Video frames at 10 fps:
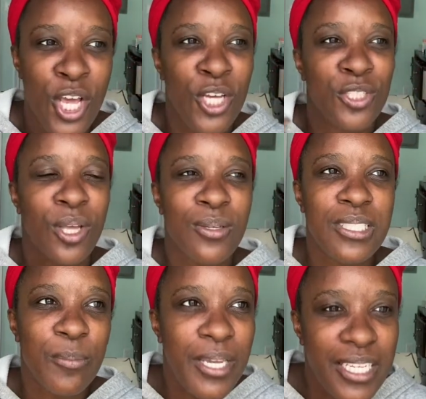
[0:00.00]
So I was
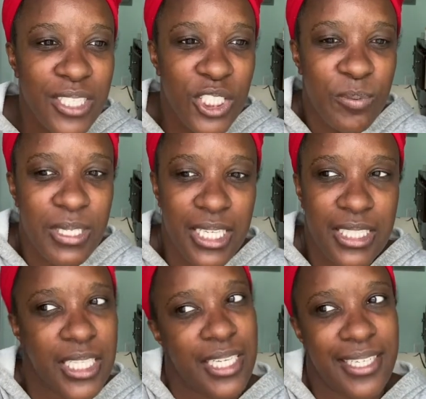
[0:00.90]
debating just because,
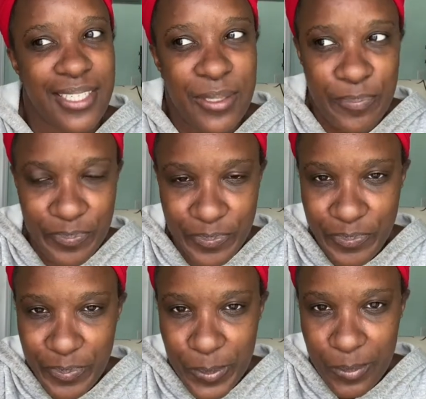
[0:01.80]
like,
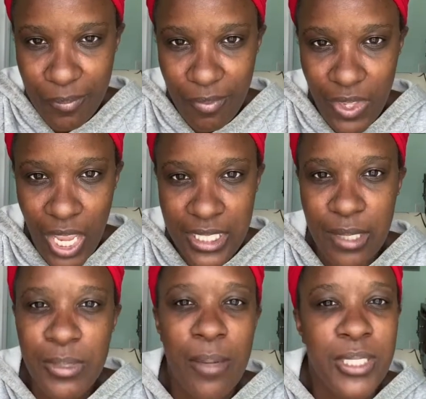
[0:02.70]

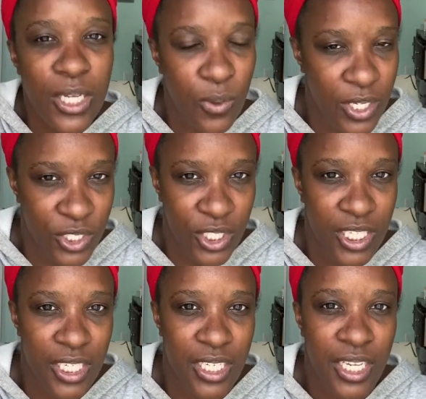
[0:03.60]
sometimes I
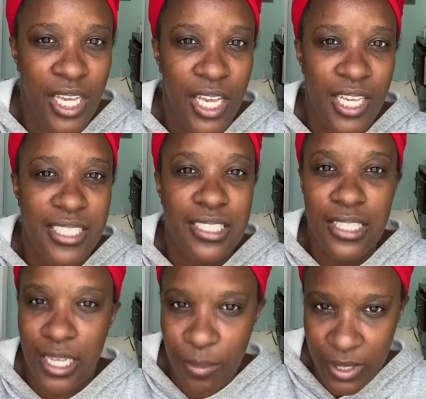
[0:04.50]
question
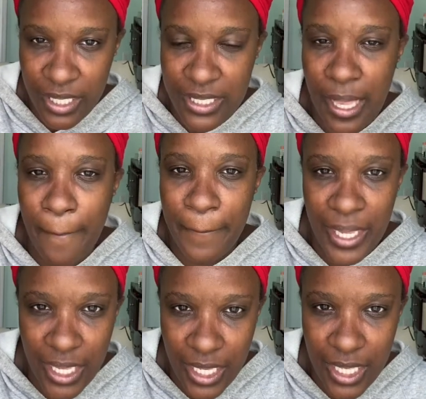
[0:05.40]
celebrities that
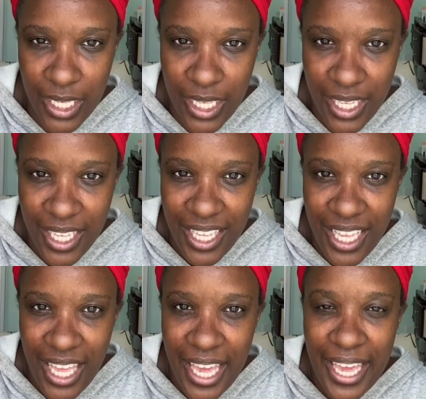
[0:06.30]
make
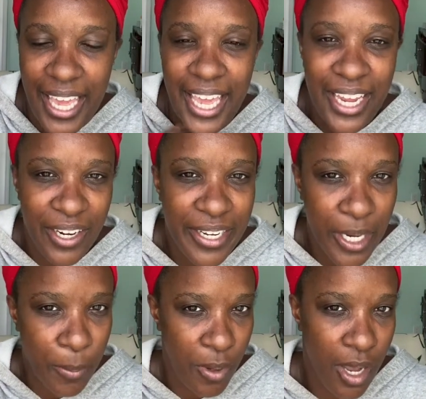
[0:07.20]
hair care
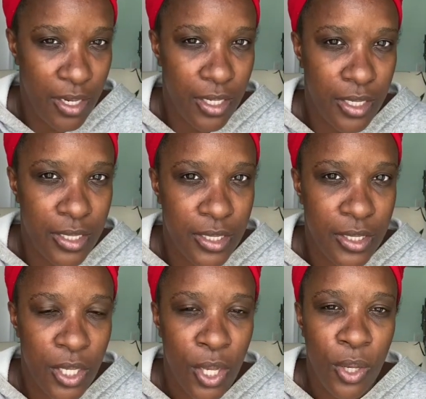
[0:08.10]
products
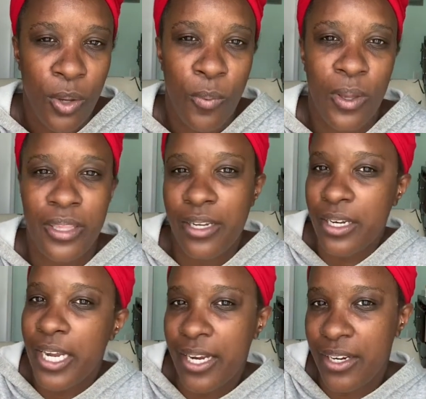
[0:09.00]
when their
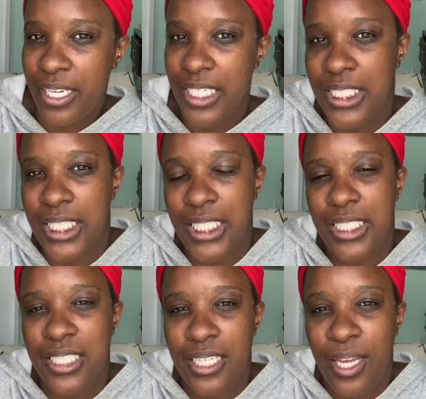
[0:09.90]
hair
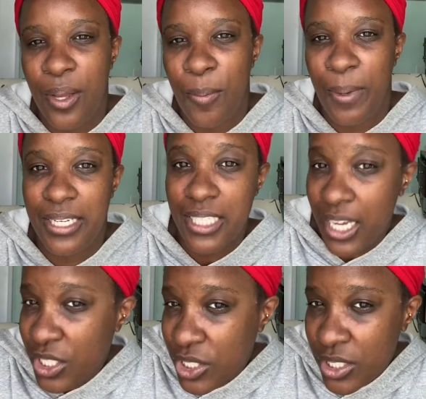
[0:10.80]
isn't my
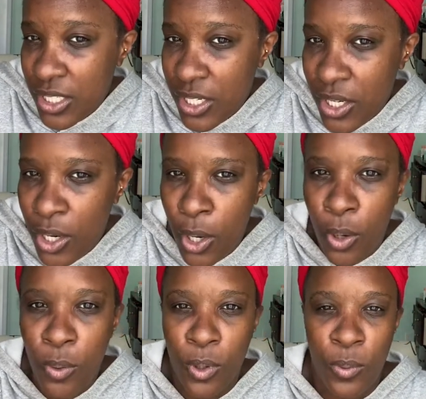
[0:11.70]
texture
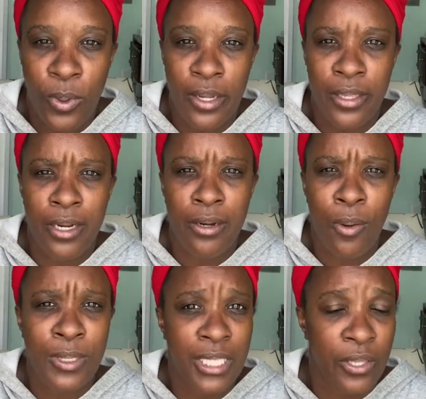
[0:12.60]
or where they're
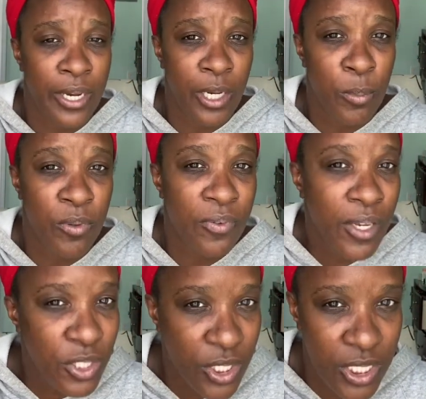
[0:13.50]
always getting their hair
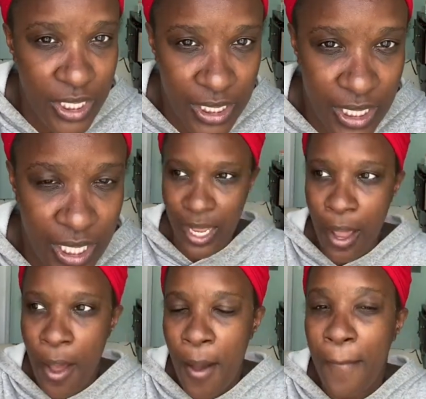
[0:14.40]
professionally done.
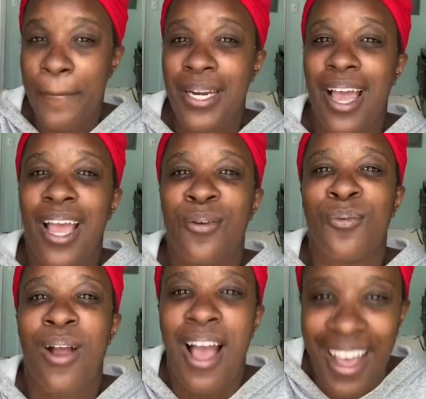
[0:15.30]
But I
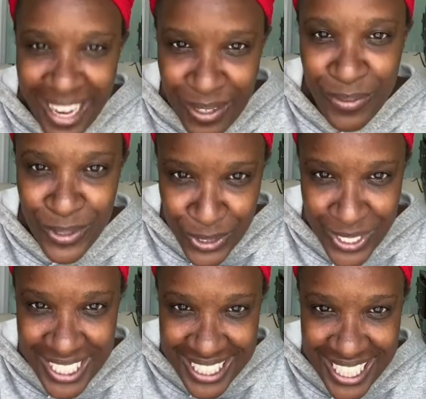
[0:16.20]
ride for
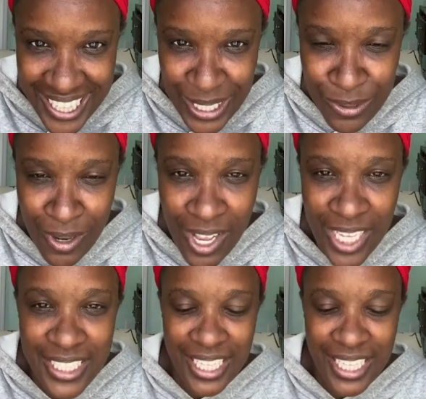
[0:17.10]
Tracee Ellis Ross.